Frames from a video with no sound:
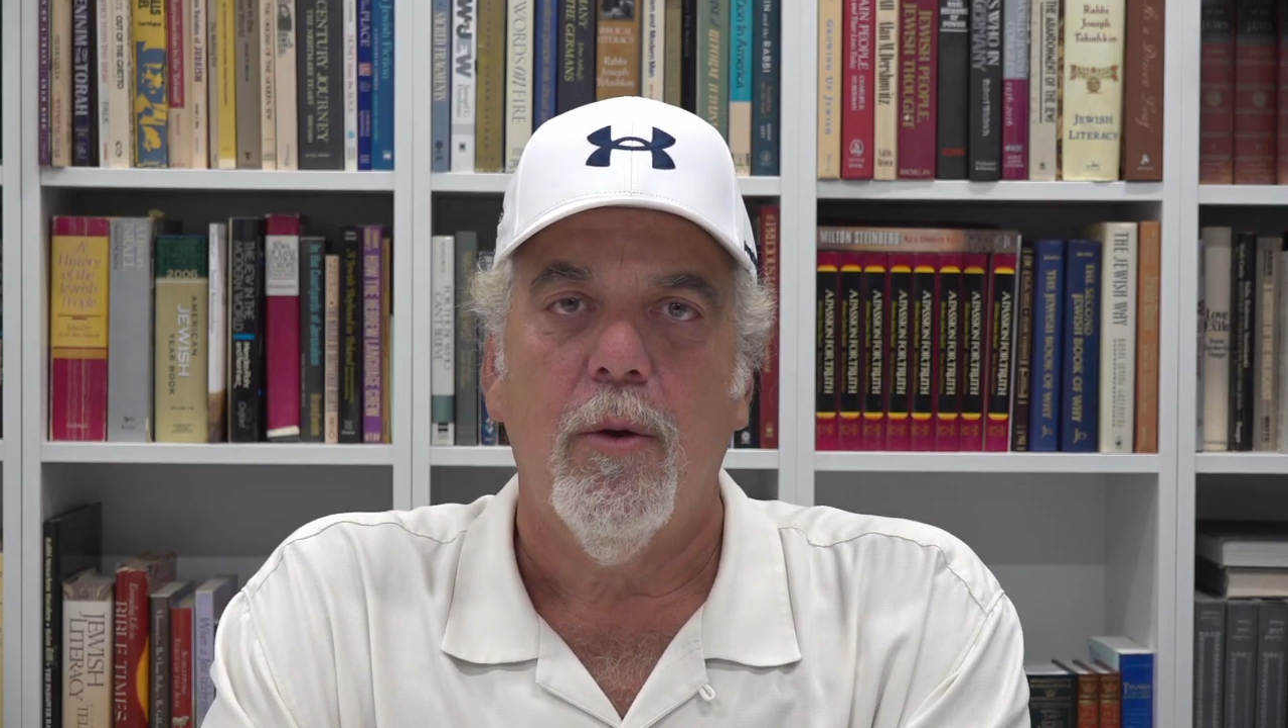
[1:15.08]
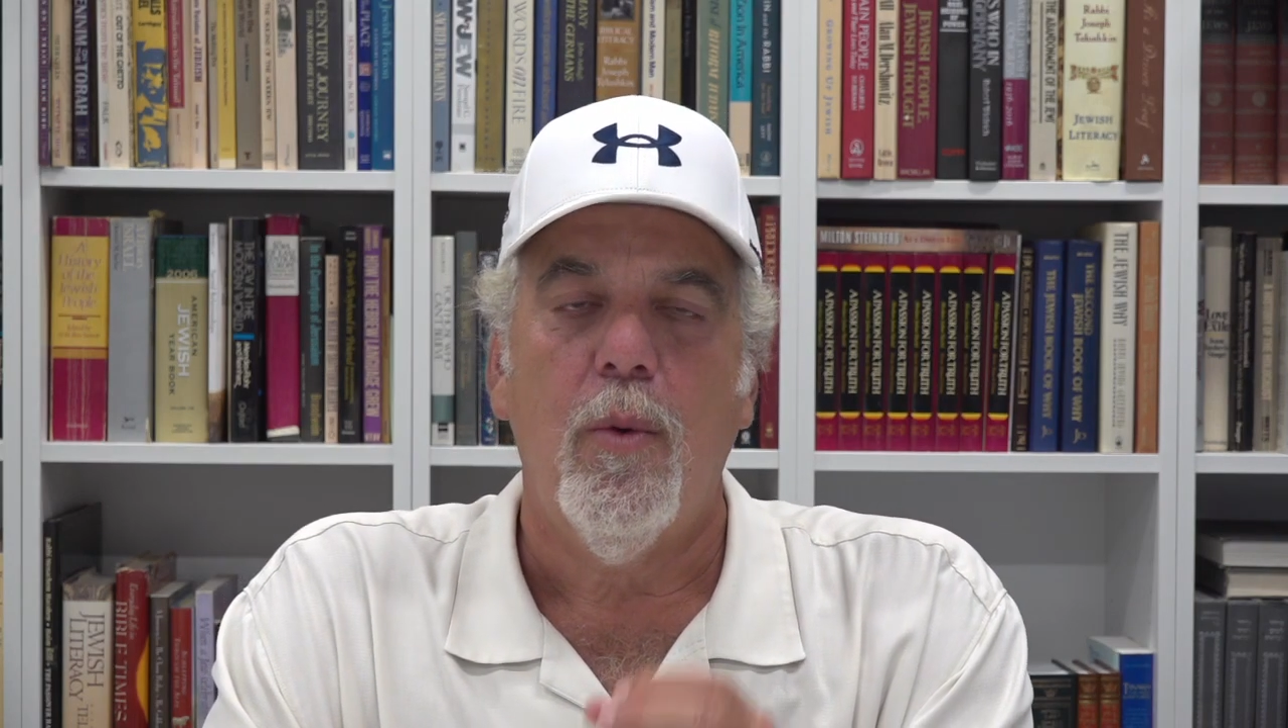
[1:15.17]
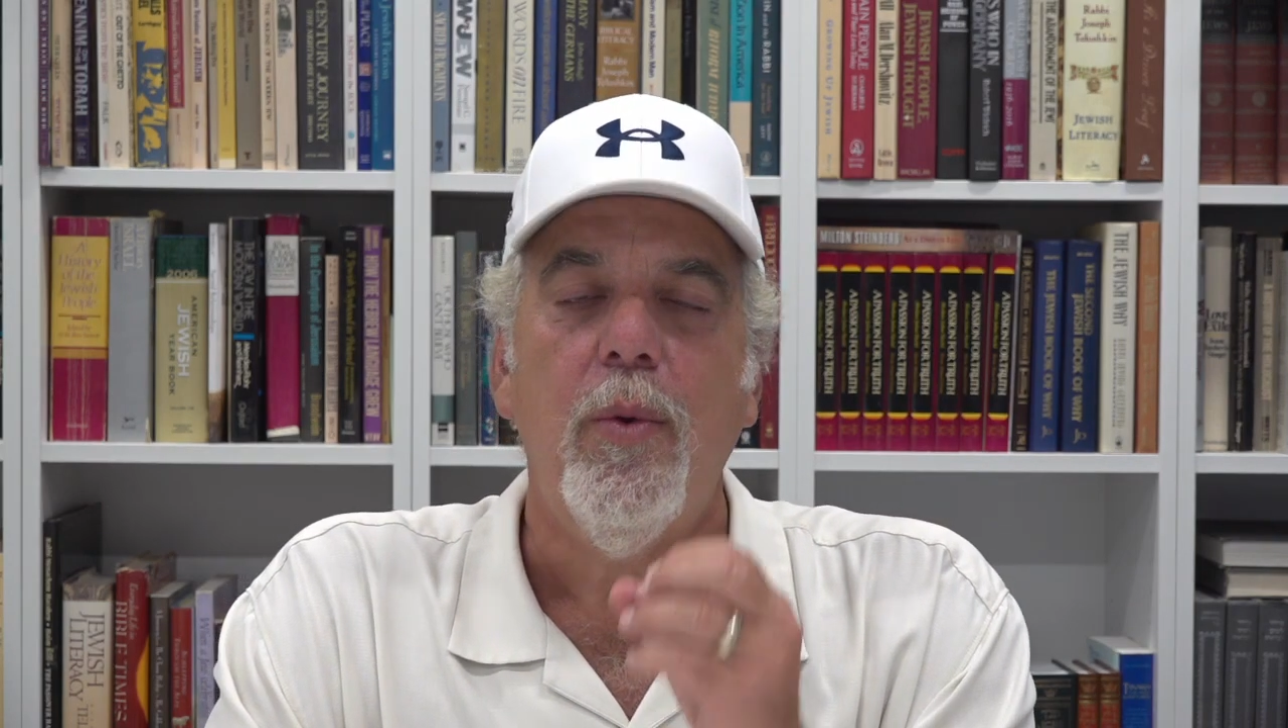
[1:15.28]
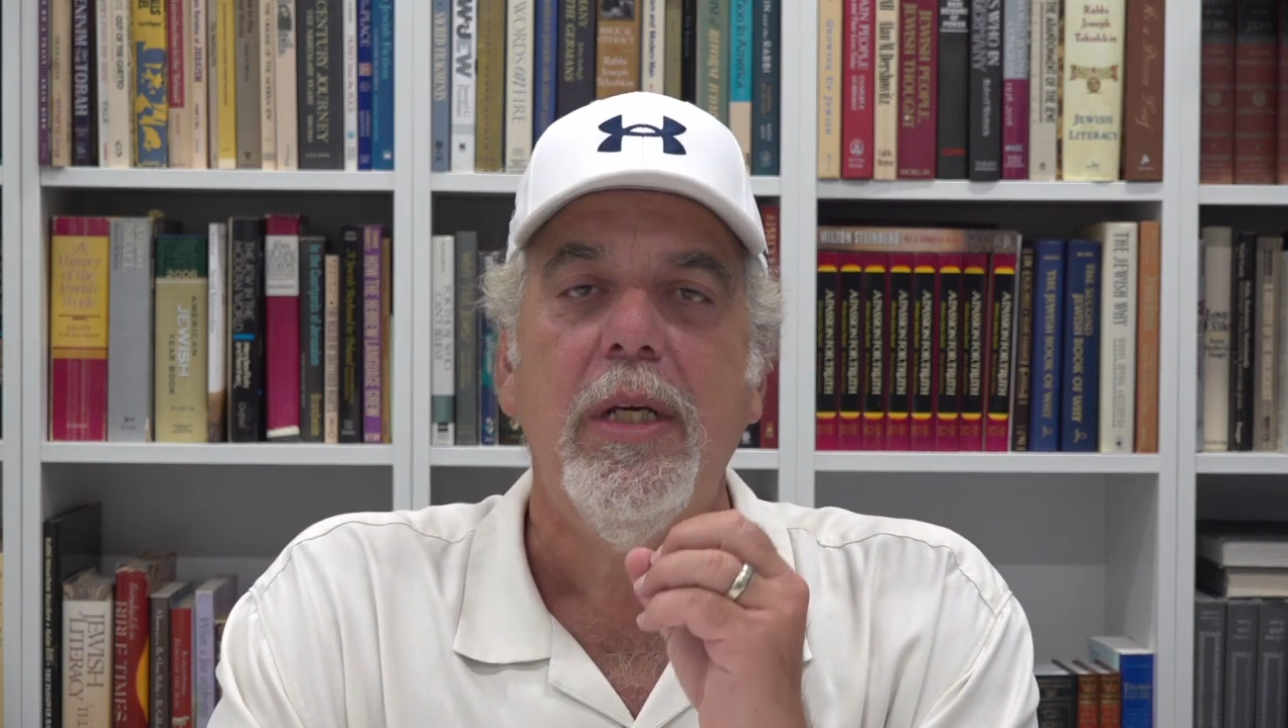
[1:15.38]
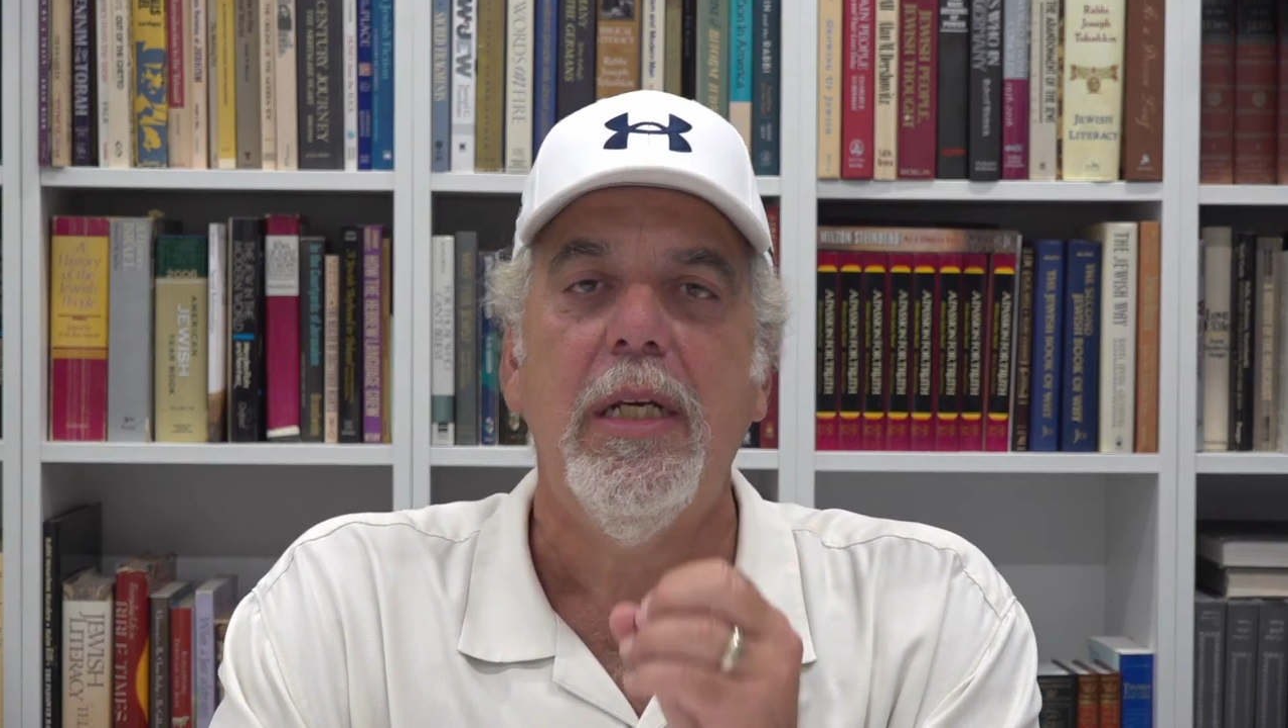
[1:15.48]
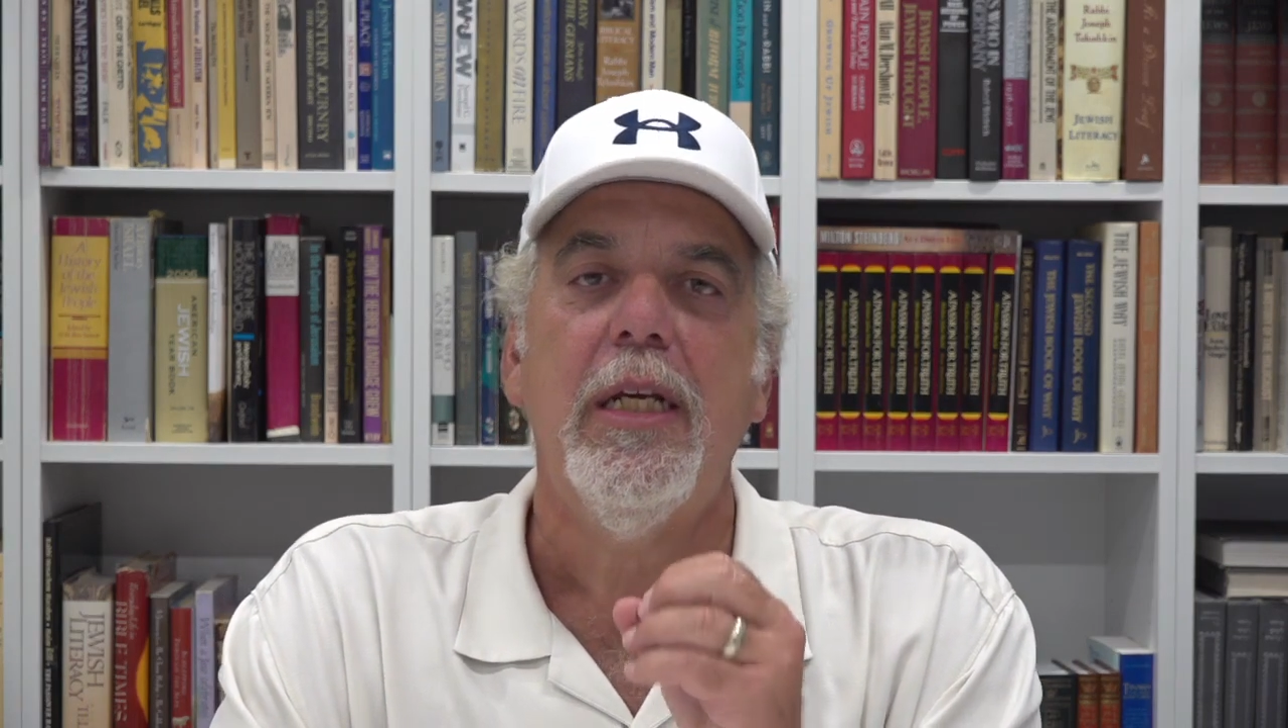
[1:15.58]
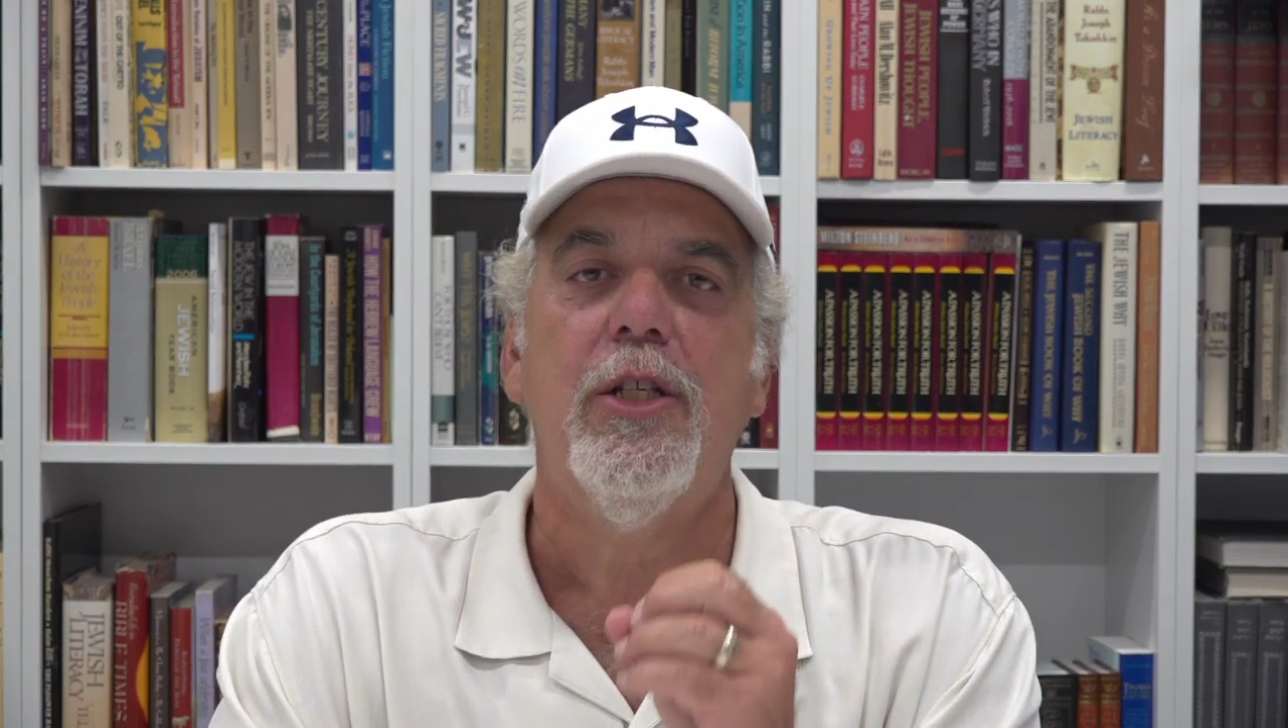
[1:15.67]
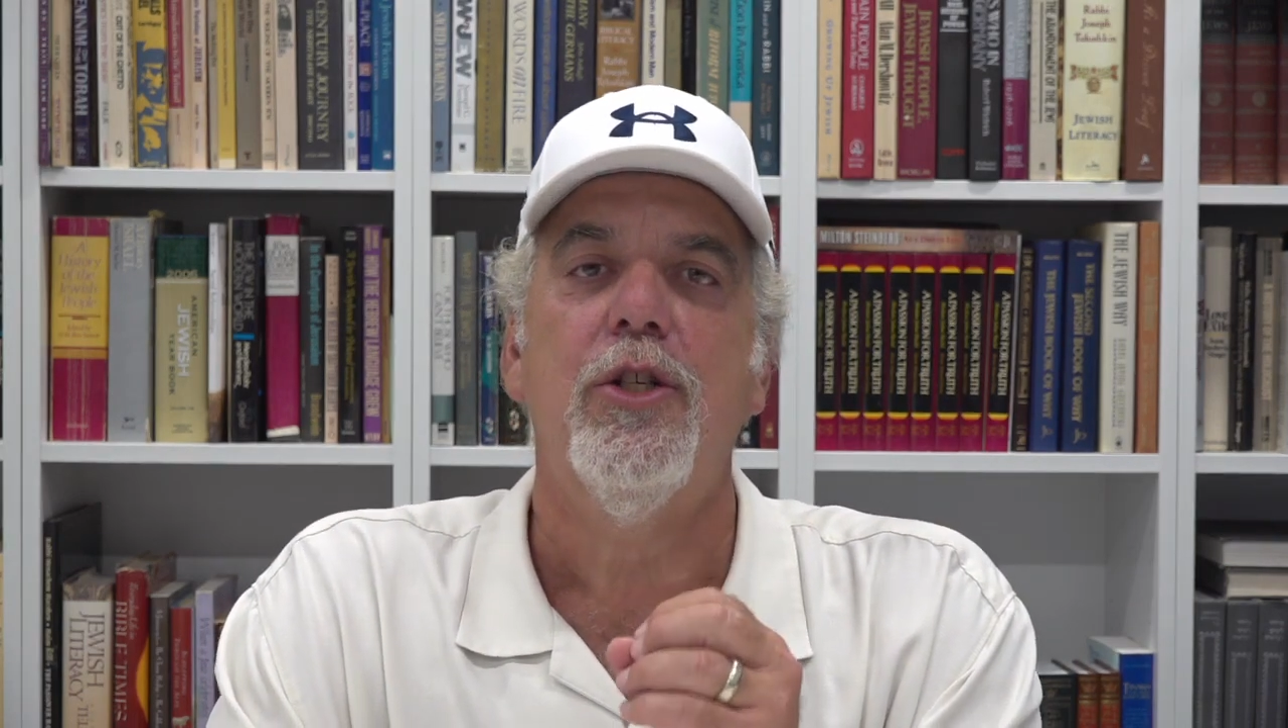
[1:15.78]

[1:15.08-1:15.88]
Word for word: what we need